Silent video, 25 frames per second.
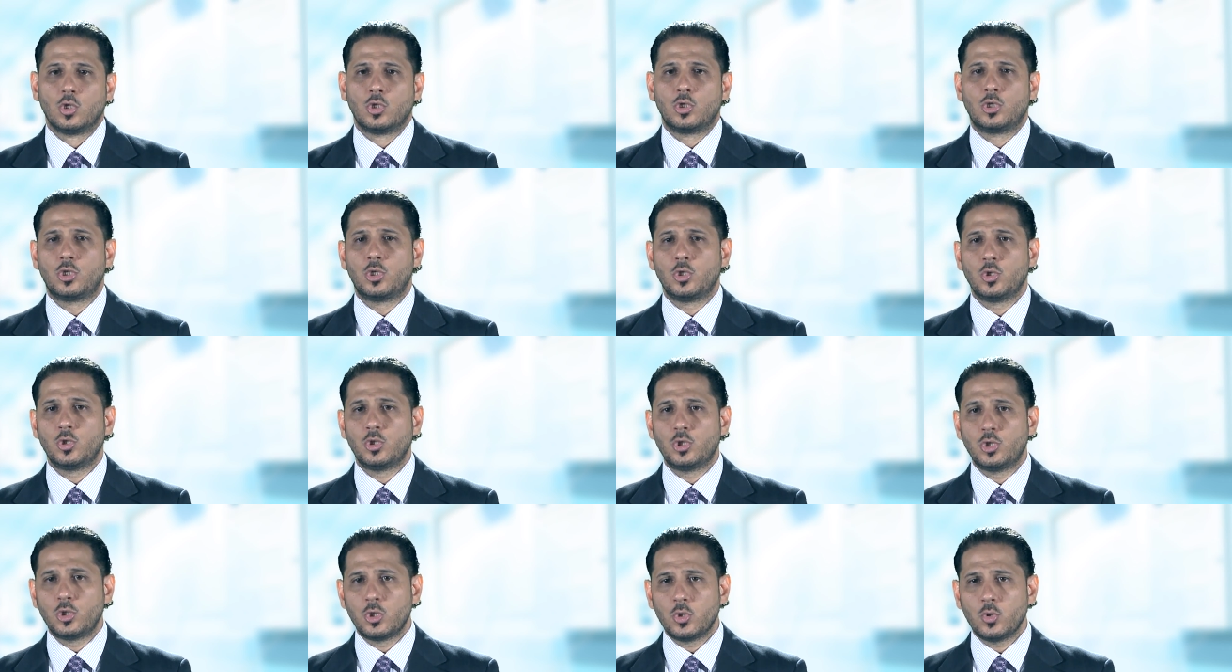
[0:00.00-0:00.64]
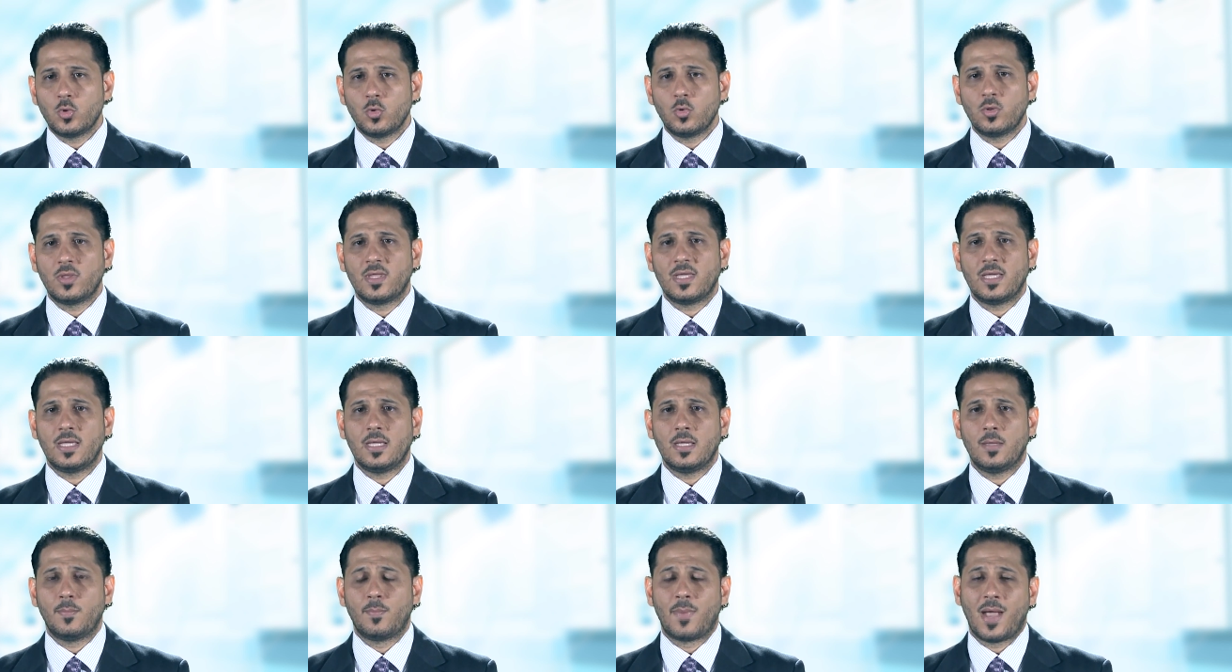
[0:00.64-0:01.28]
To do
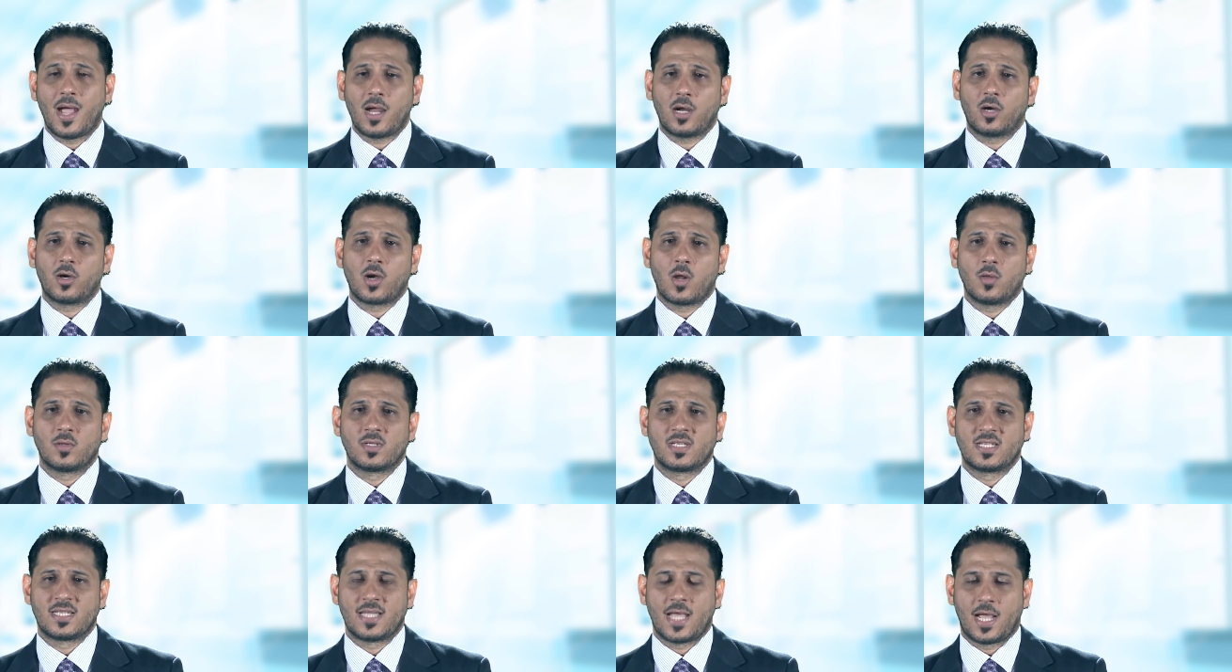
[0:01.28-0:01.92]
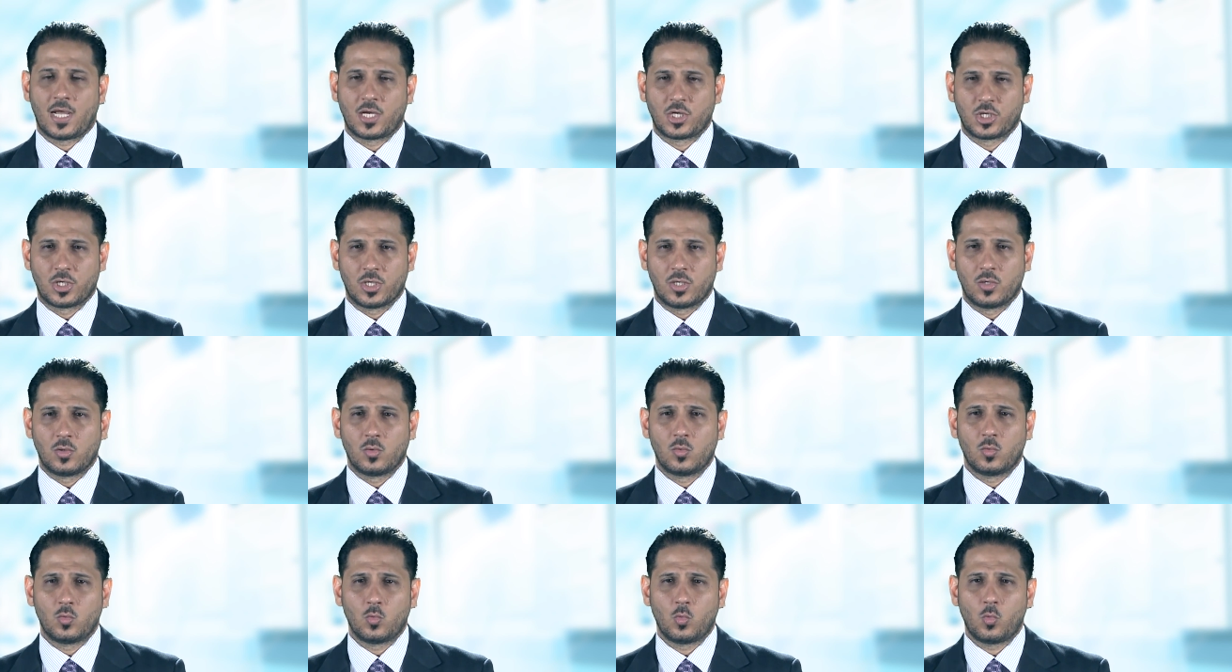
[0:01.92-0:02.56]
the background
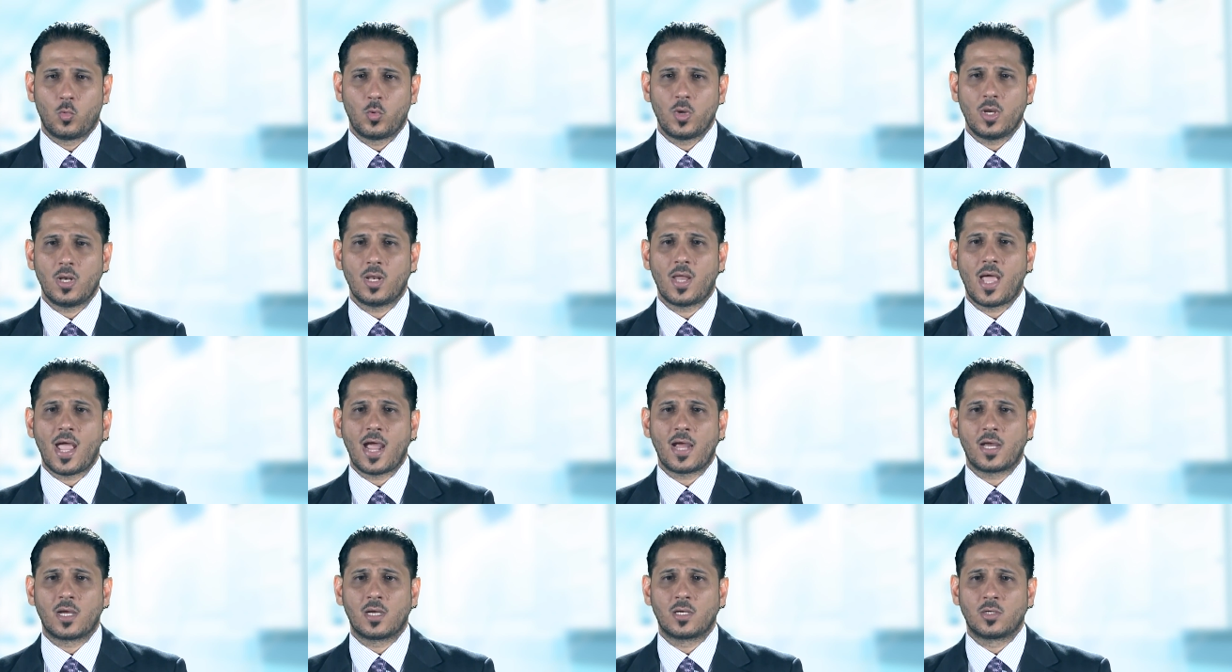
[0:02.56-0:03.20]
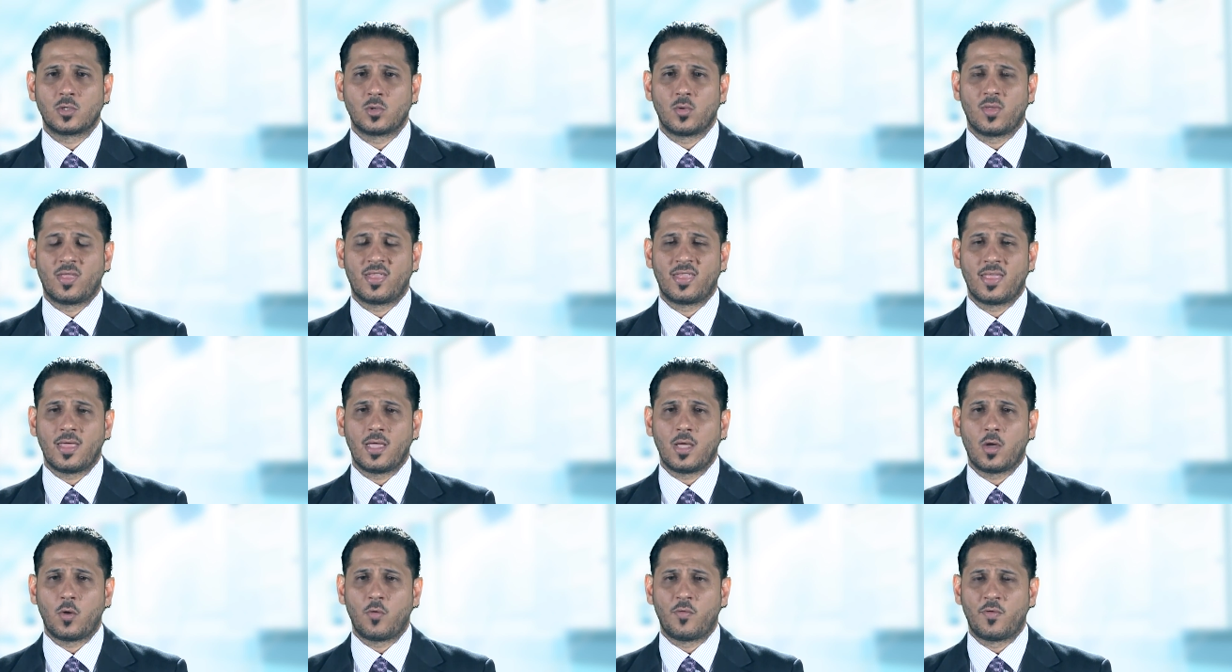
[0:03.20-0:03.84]
section, we like to
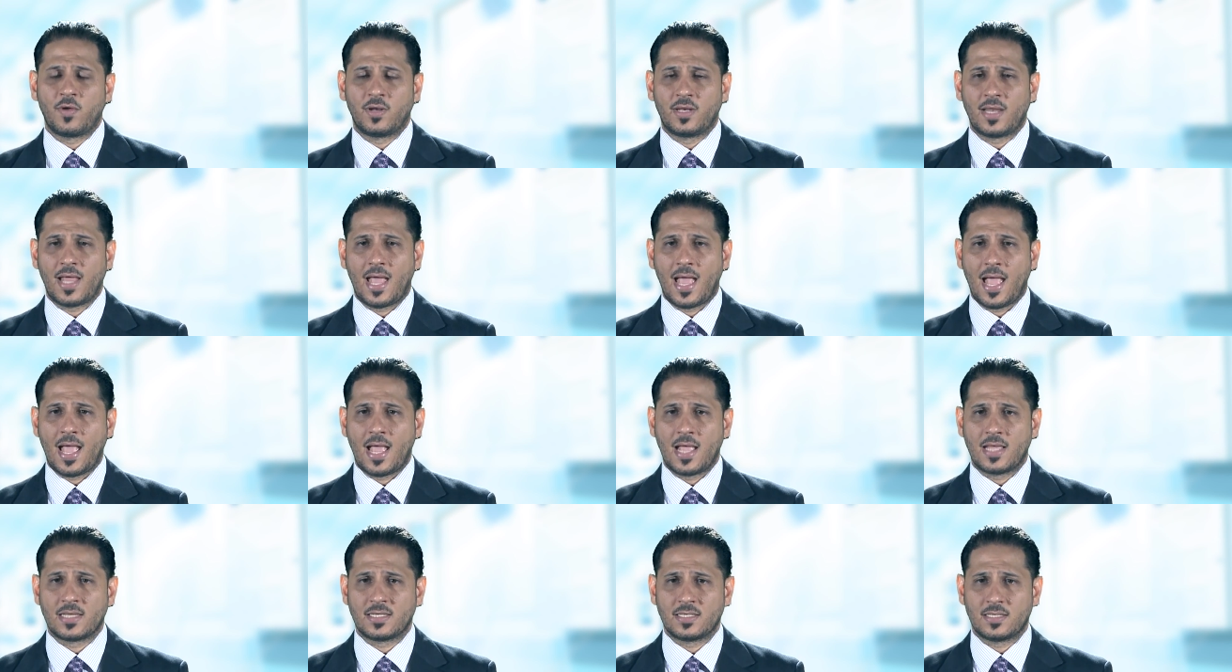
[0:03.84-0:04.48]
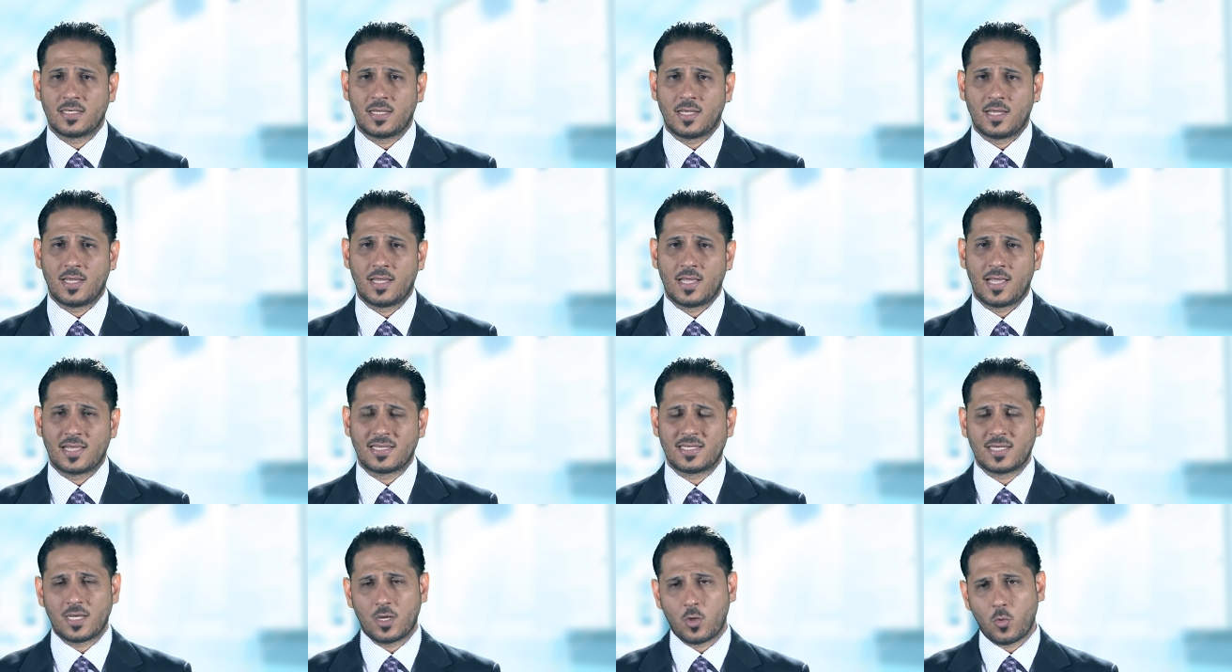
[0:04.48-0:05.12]
think of it as
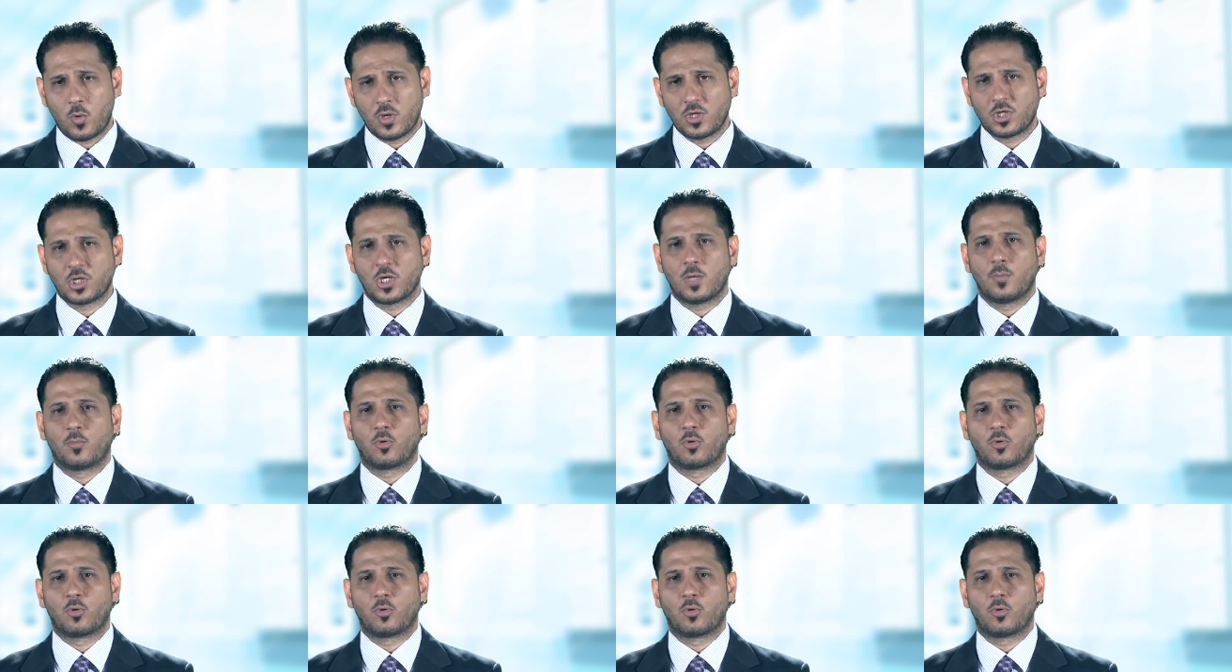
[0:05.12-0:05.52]
a sequential